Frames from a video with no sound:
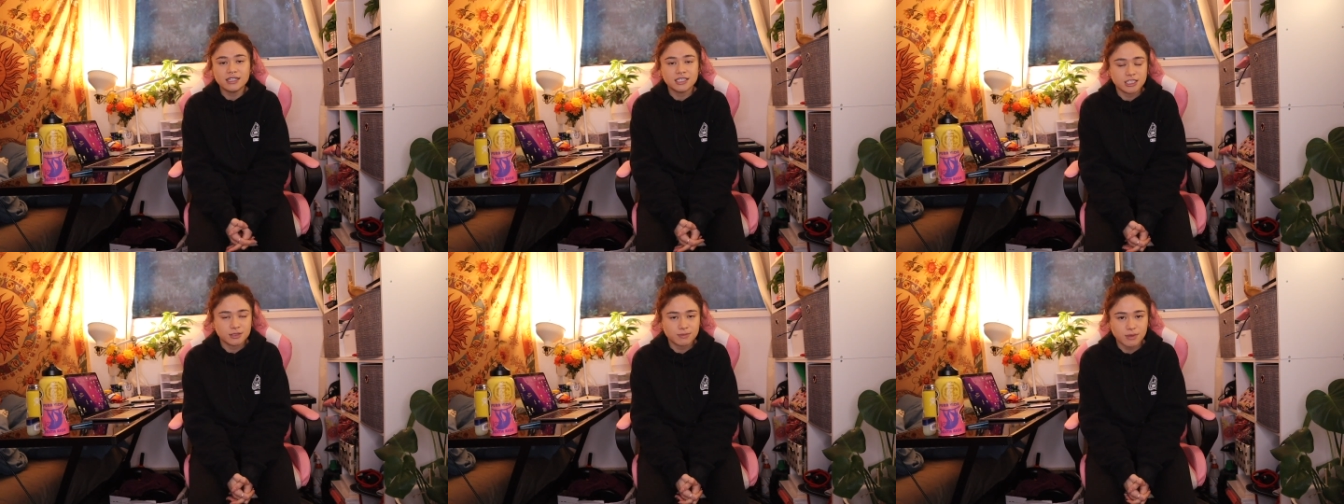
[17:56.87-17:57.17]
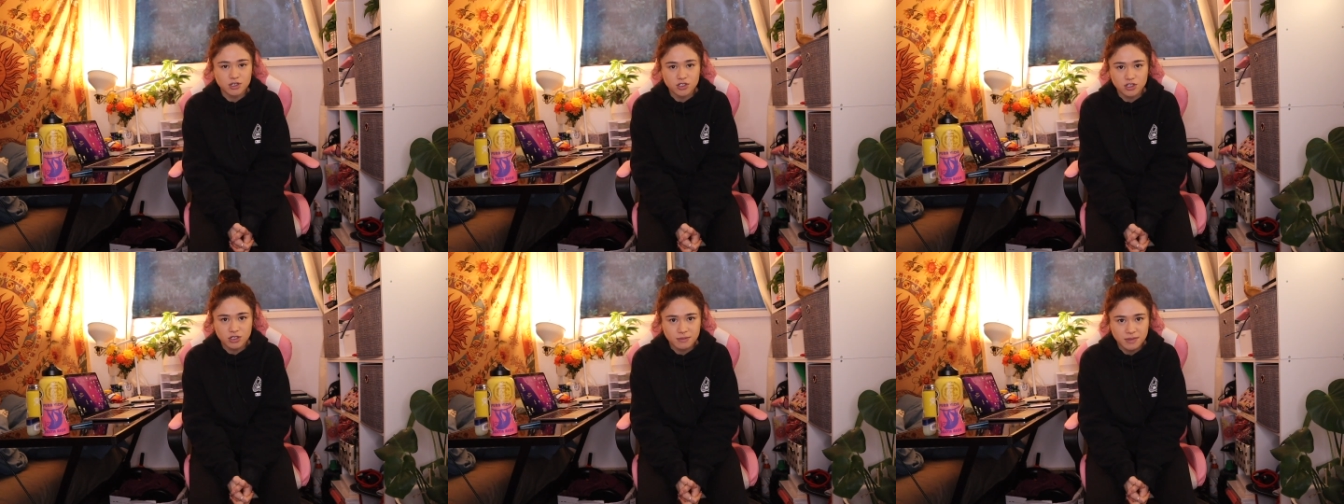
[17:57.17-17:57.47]

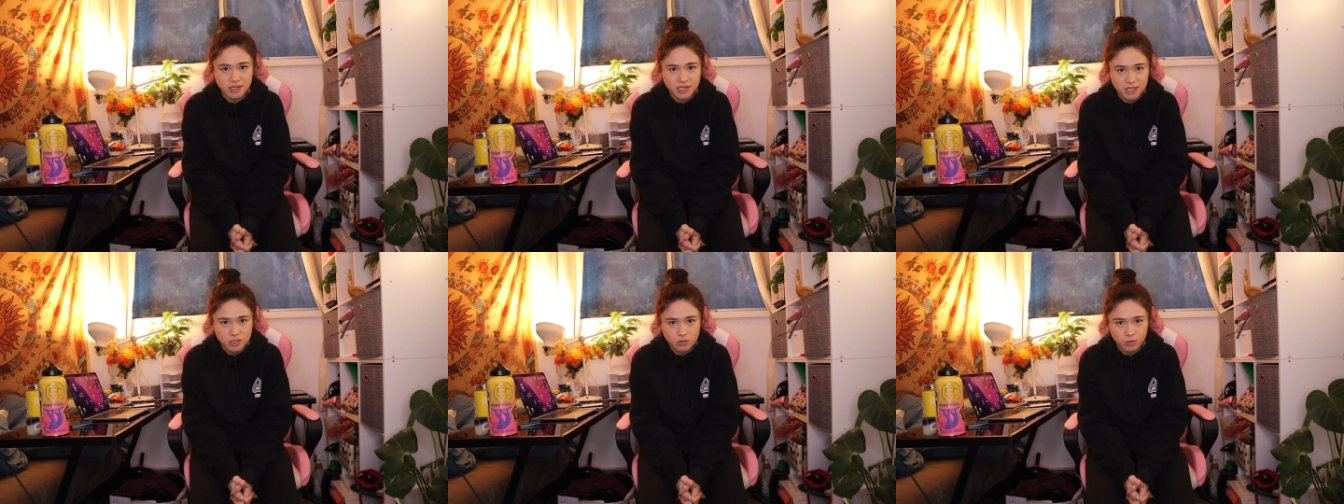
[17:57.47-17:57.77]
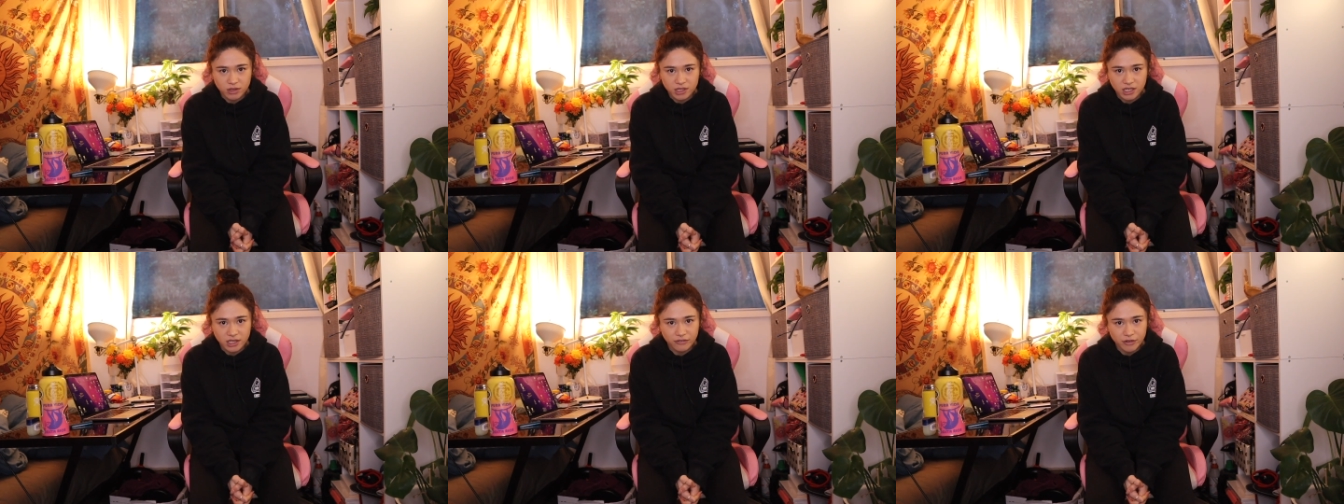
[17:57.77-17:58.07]
especially because
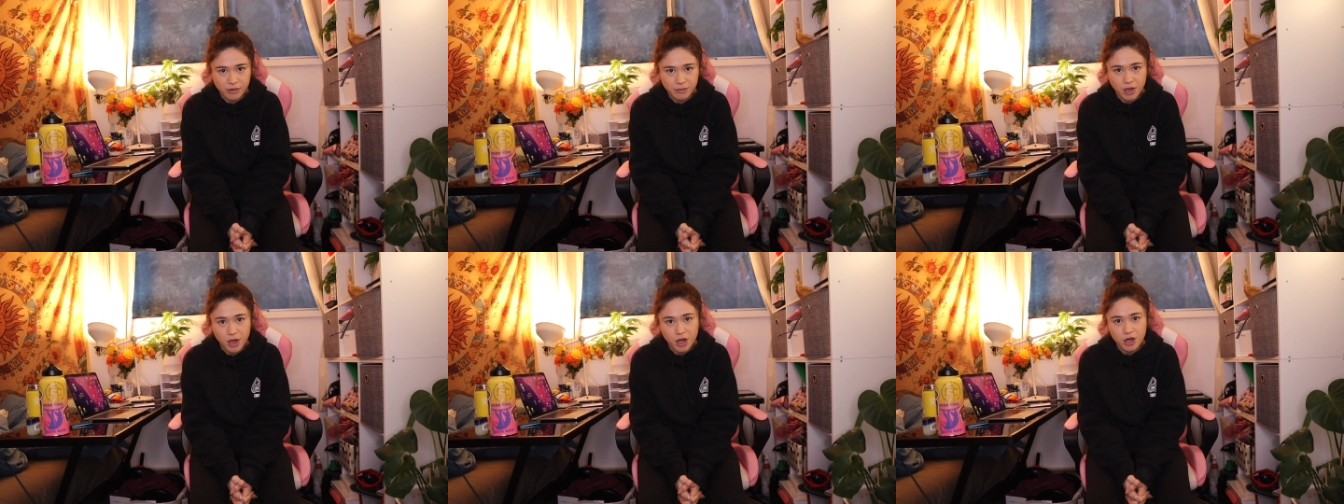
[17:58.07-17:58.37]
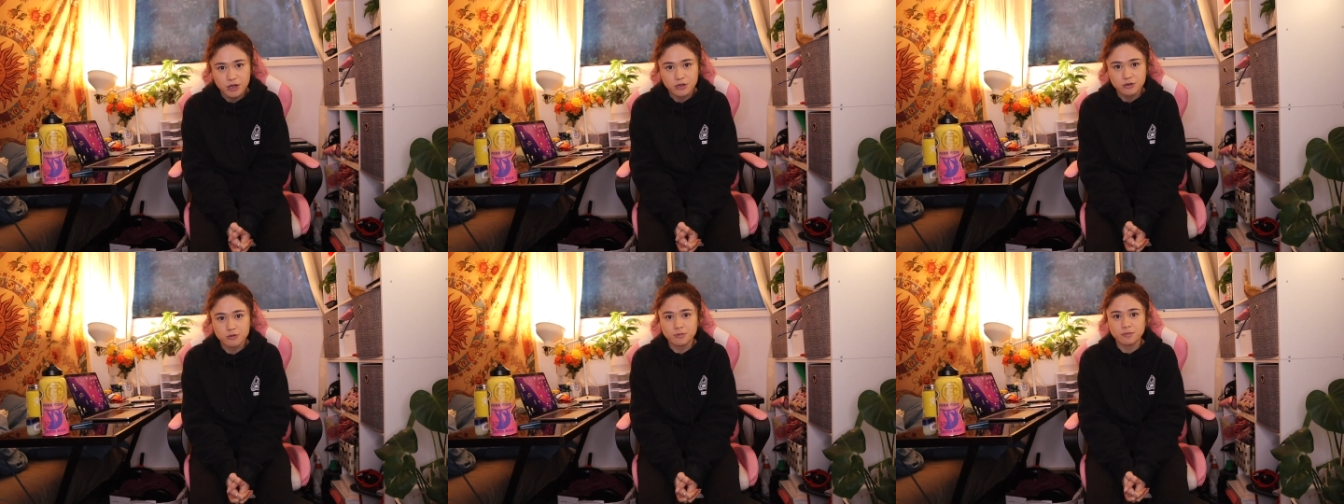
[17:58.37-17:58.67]
working from
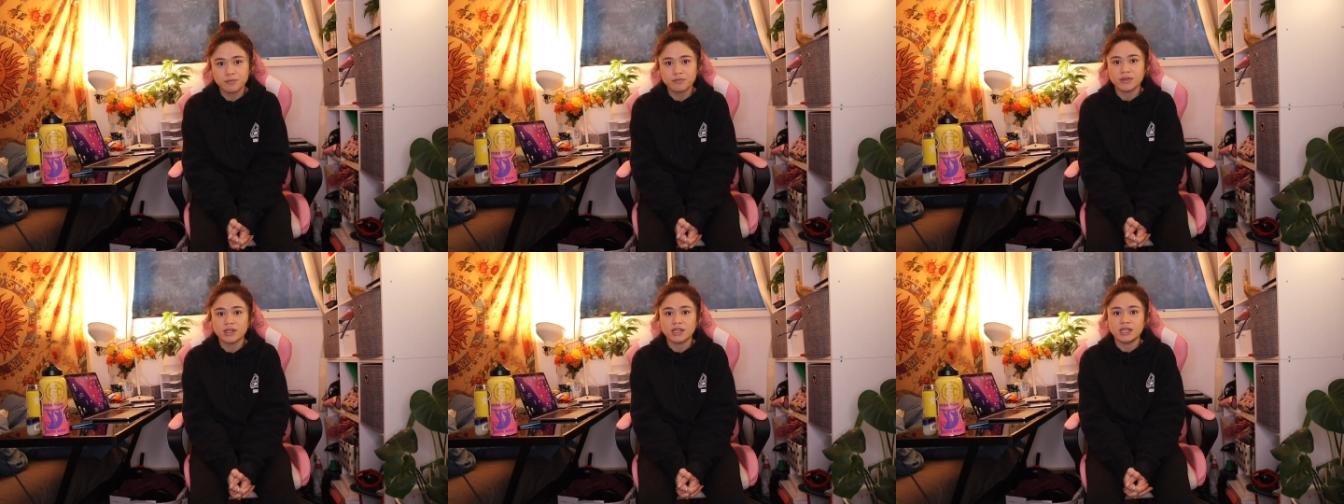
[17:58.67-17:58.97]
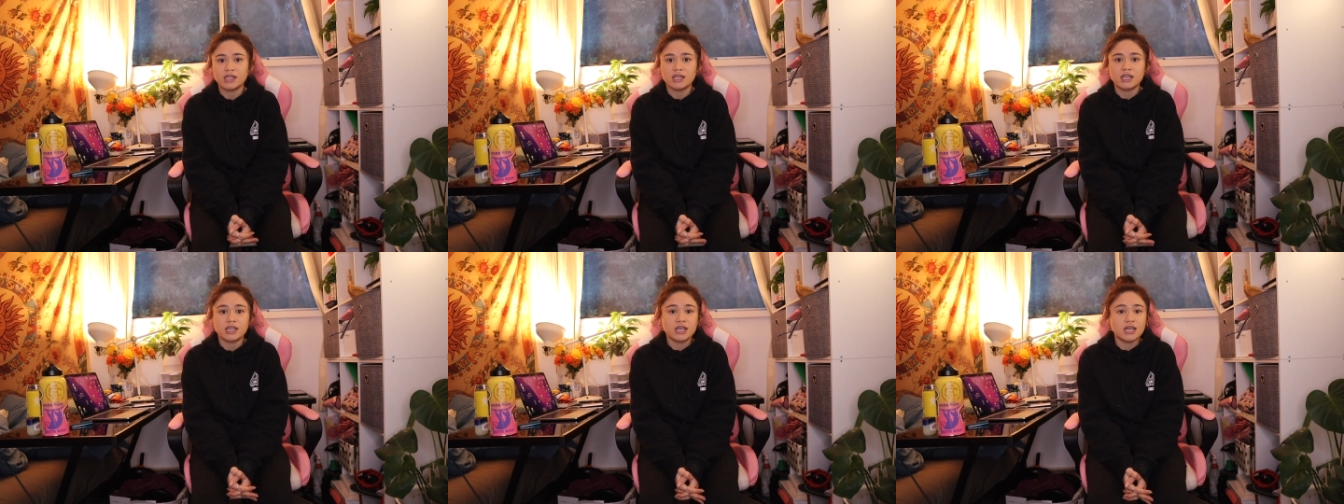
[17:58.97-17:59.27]
home,
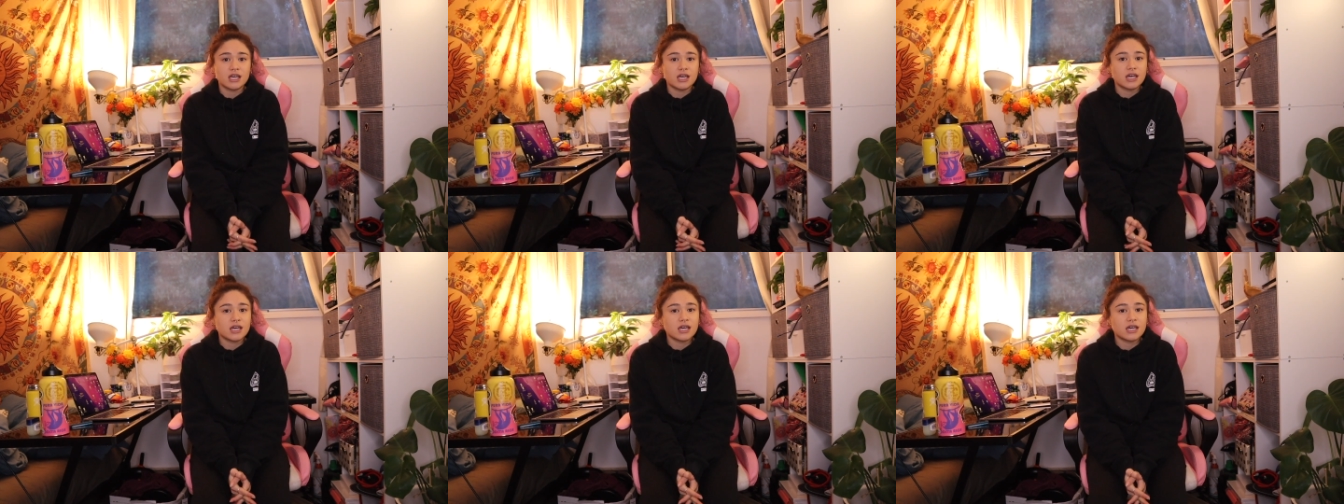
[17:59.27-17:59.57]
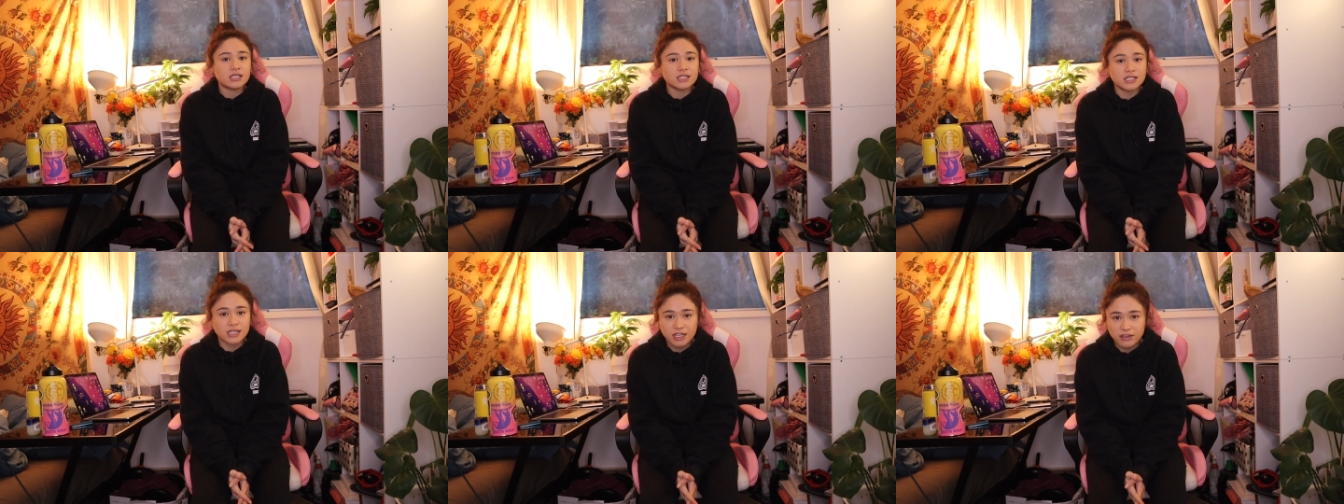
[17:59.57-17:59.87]

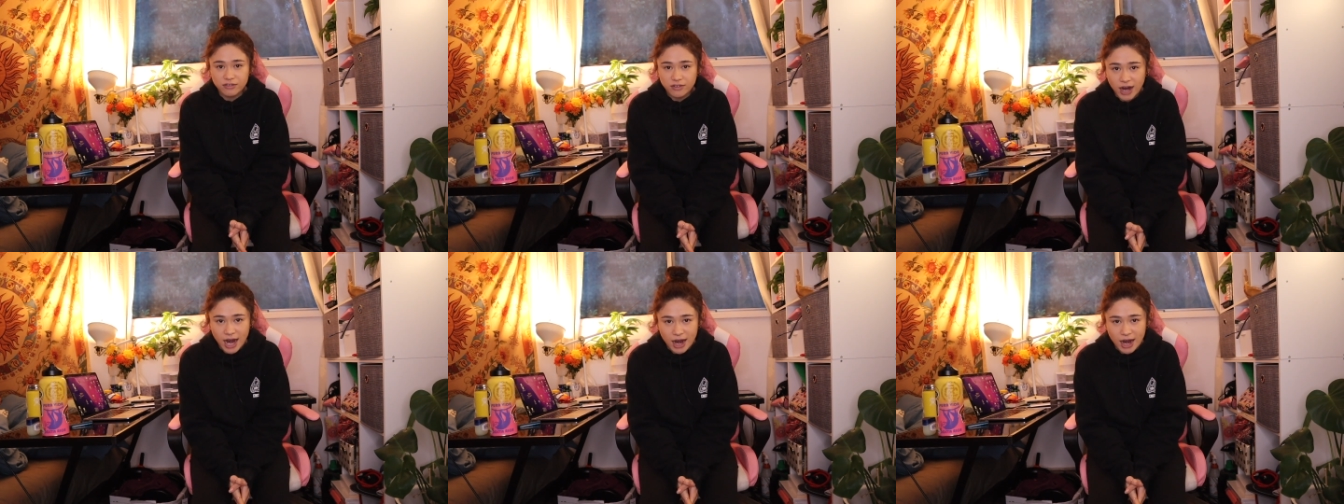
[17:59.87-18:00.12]
sitting for